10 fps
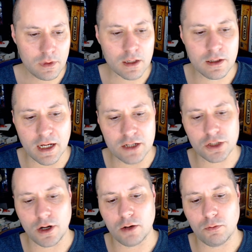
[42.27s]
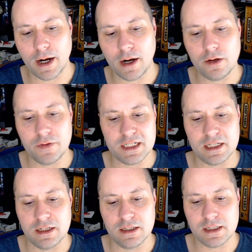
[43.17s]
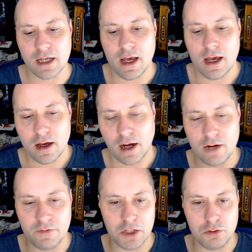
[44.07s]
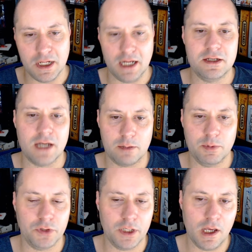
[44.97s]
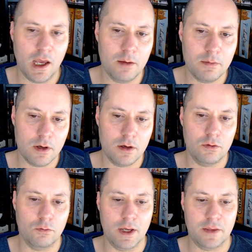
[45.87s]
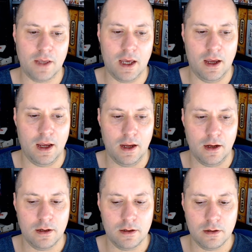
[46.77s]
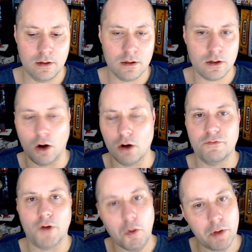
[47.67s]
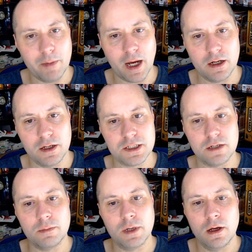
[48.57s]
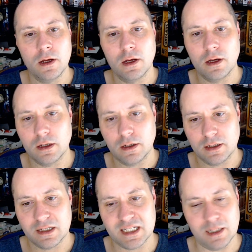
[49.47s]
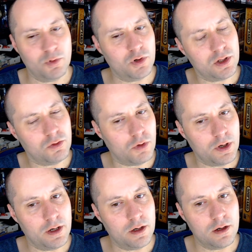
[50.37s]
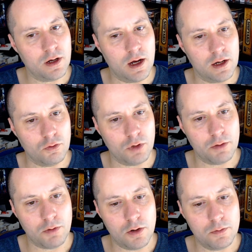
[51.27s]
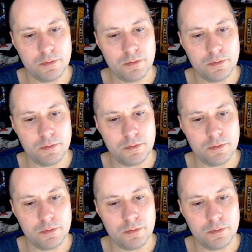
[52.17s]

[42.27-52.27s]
In case you're not aware, this is kind of a unique deck building game with a card following mechanism similar to Glory to Rome,